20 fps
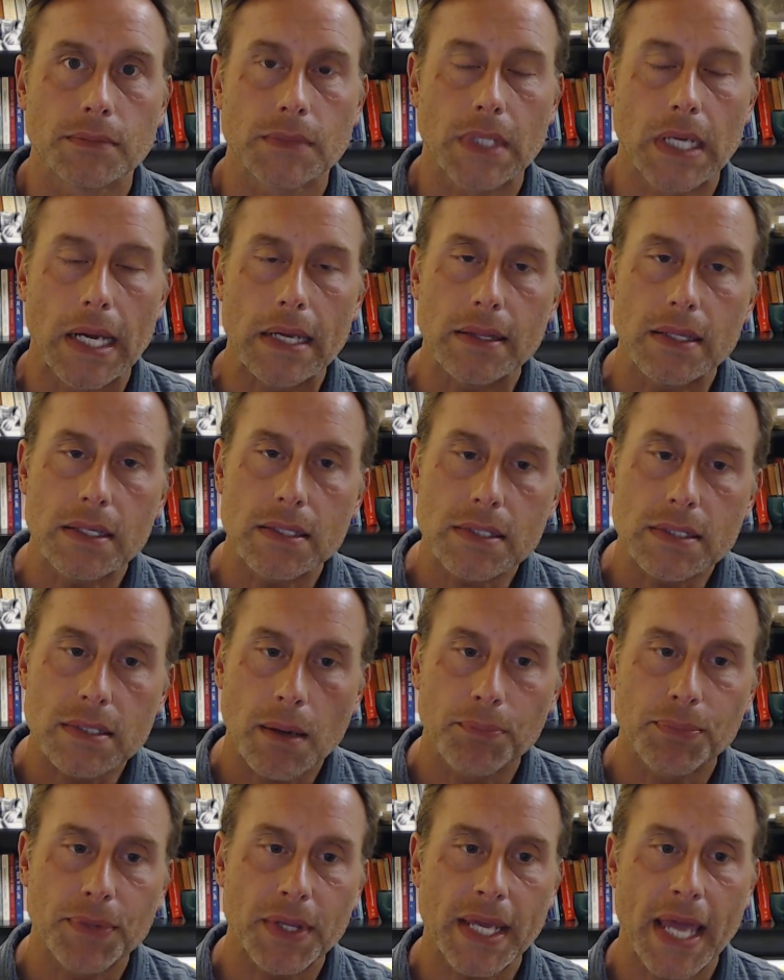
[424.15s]
And then
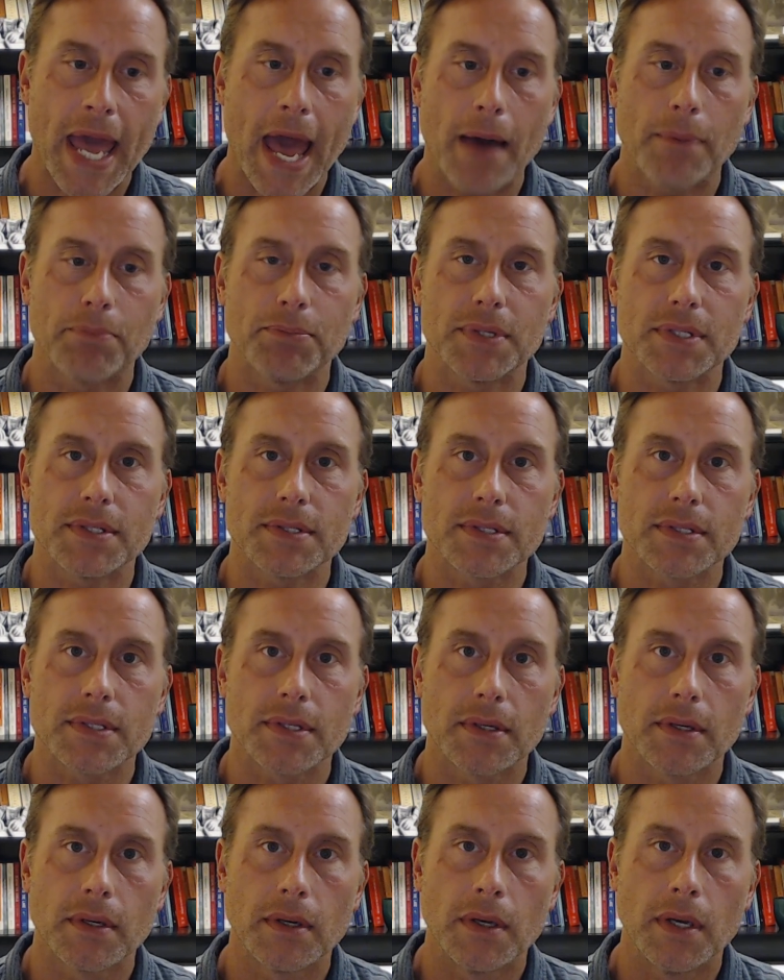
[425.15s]
something happens.
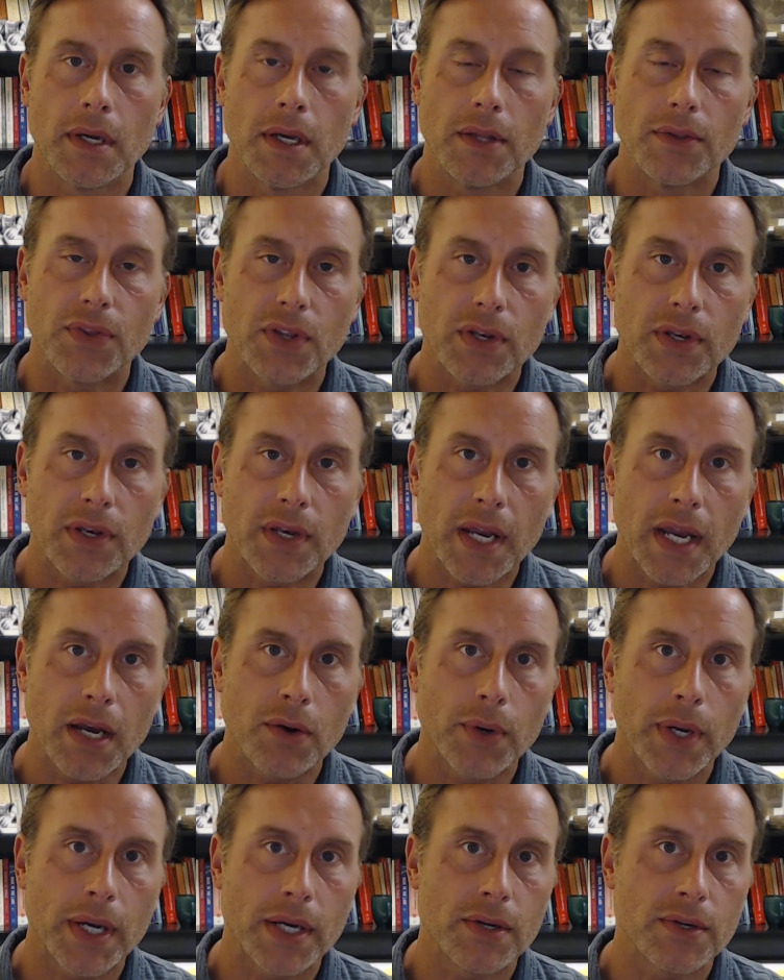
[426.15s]
The
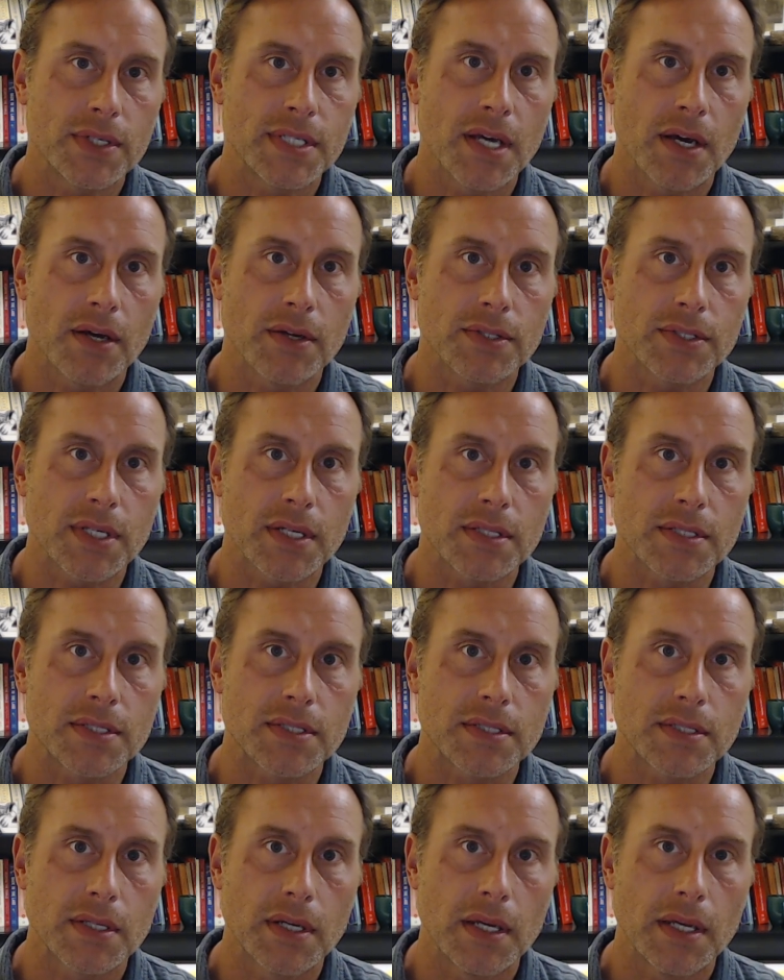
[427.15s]
narrator tells us
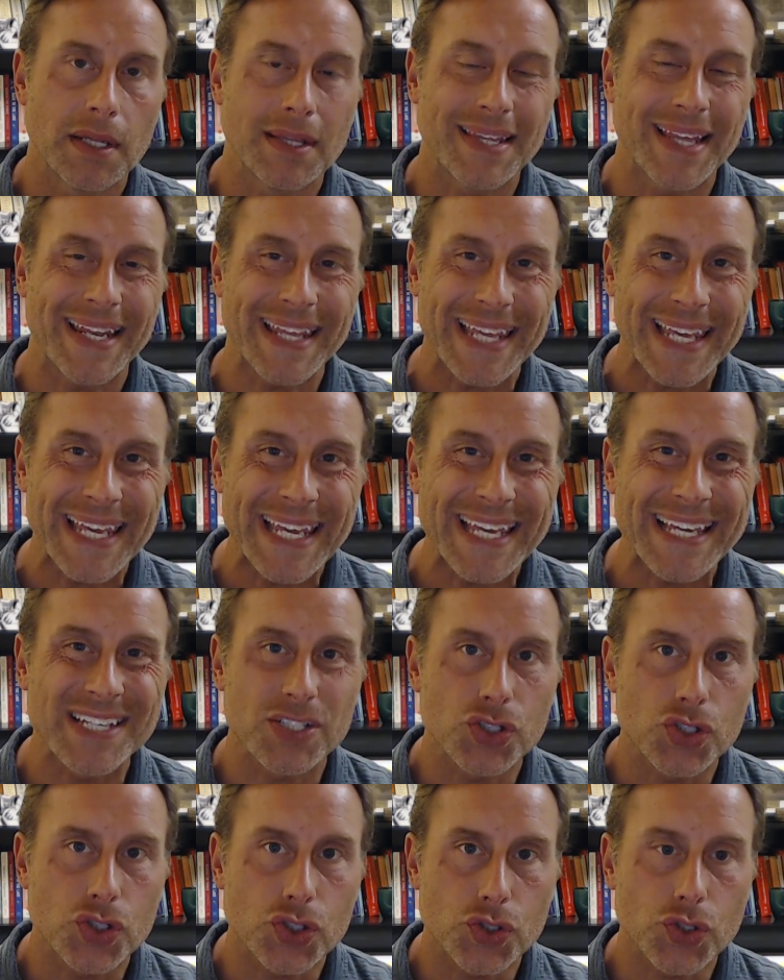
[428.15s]
that he is
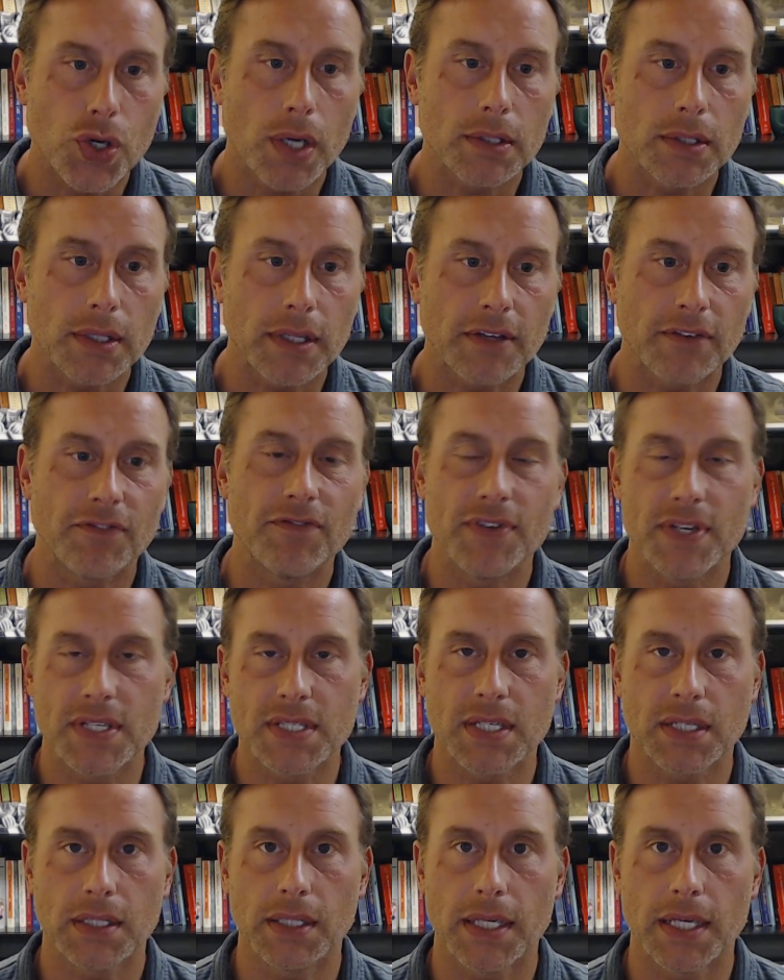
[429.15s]
struggling
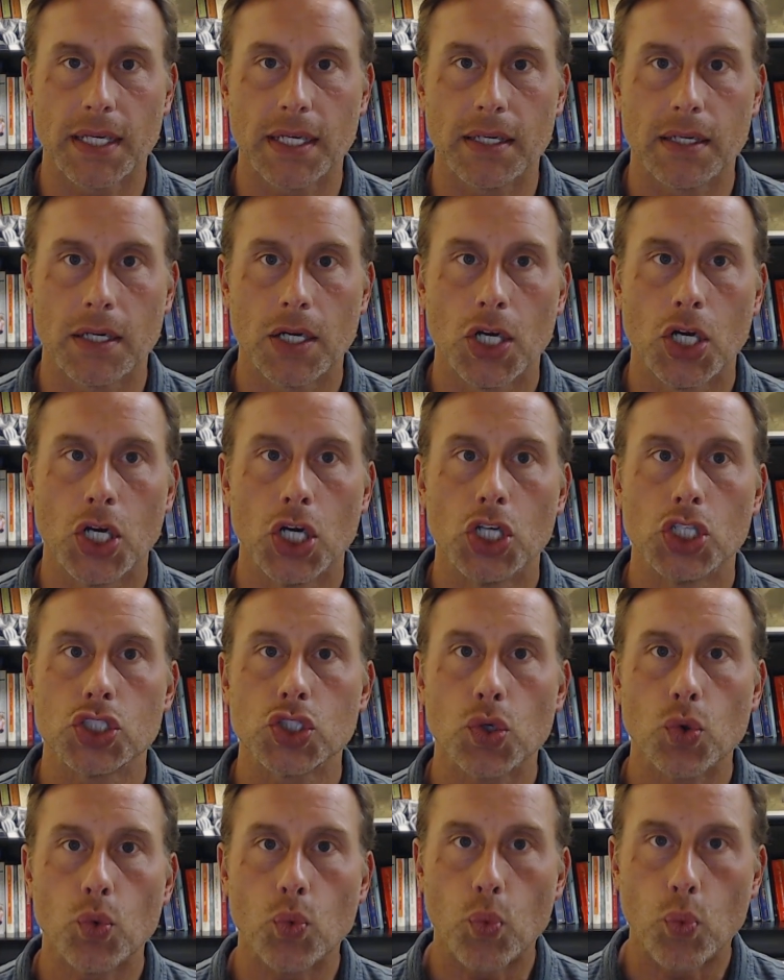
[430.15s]
physically to
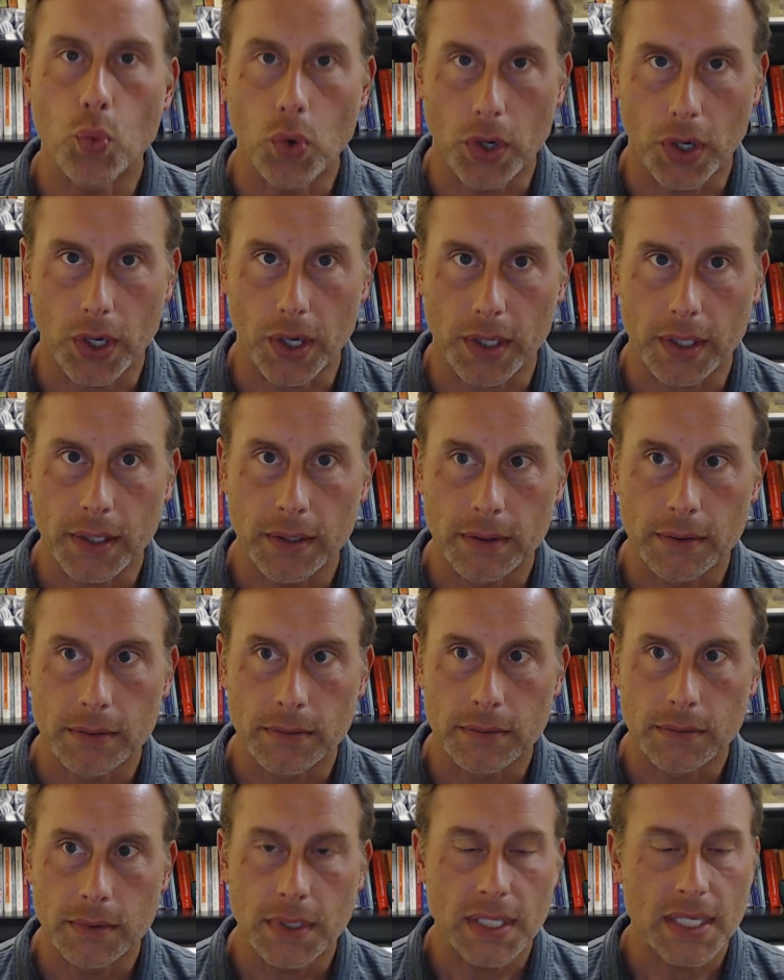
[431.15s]
work.
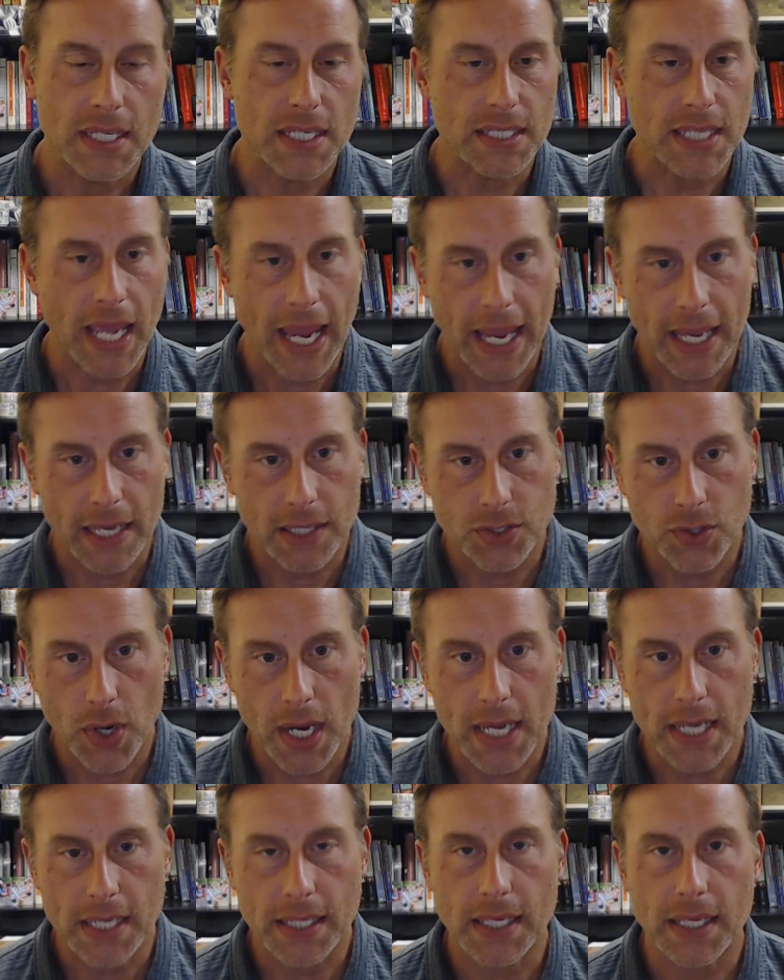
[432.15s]
His hands are
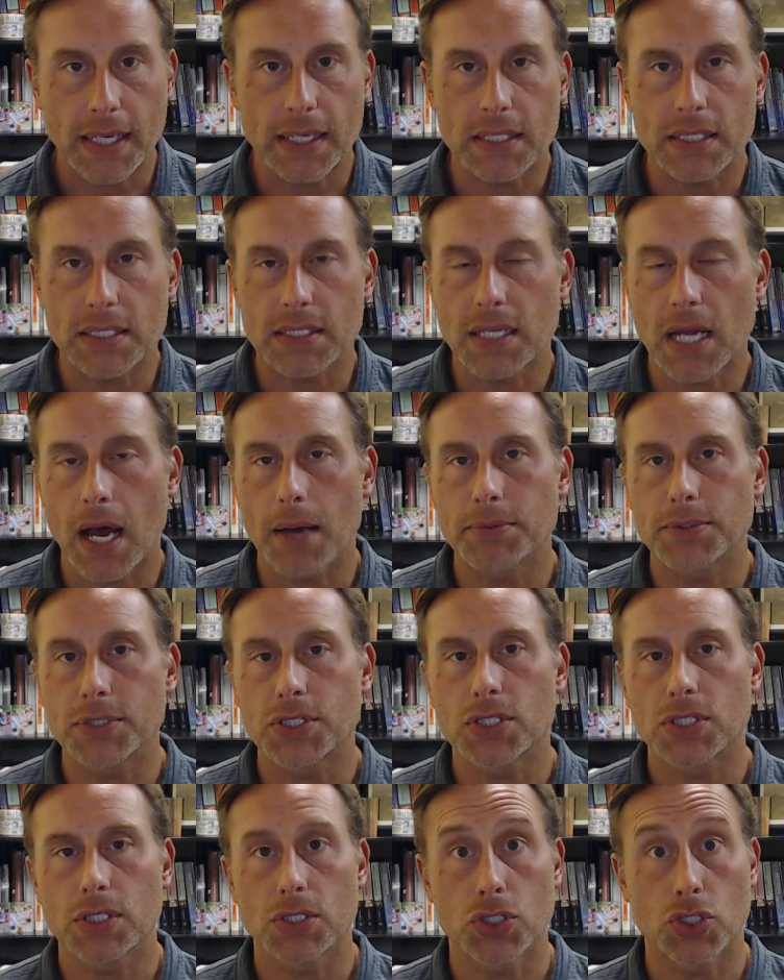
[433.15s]
aching, he stops
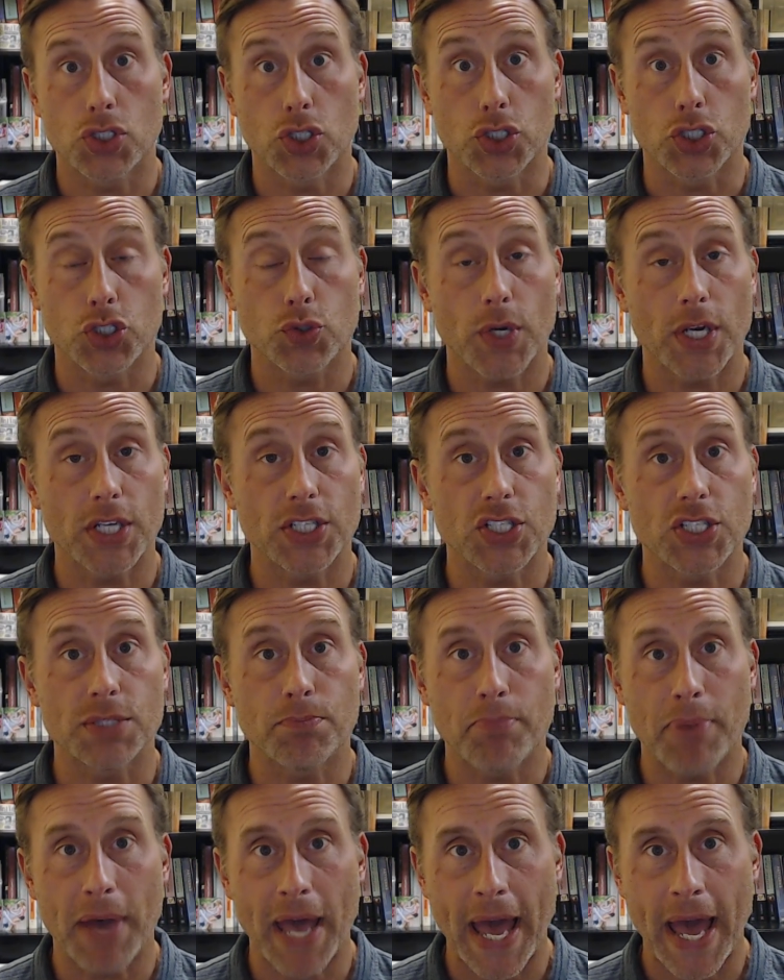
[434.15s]
to stretch his
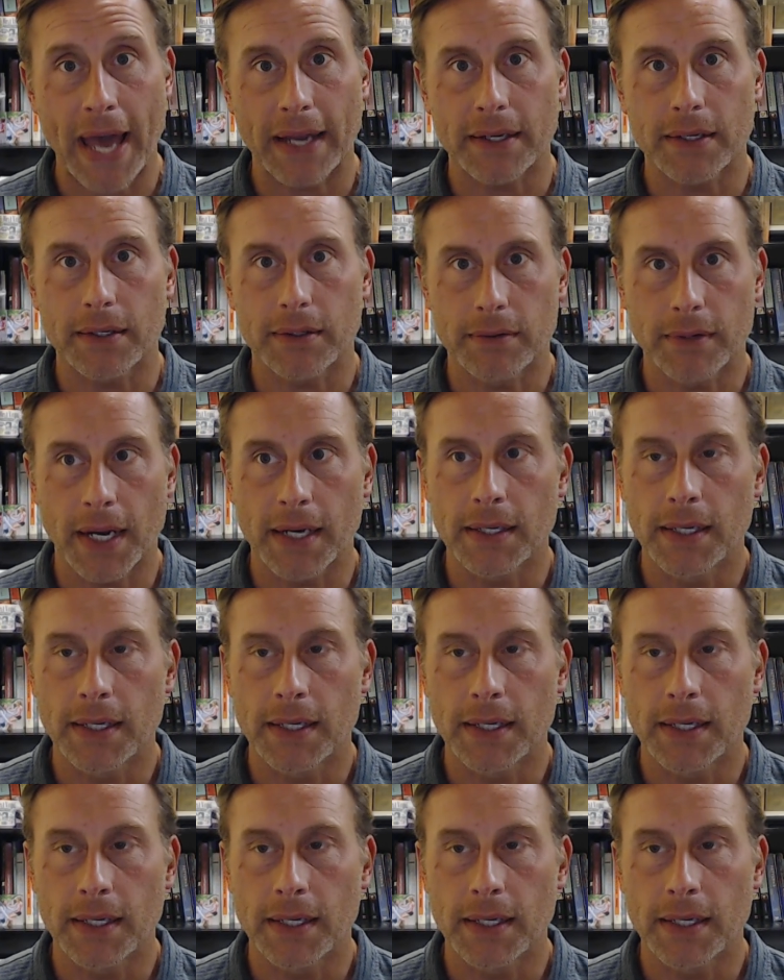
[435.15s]
back, right?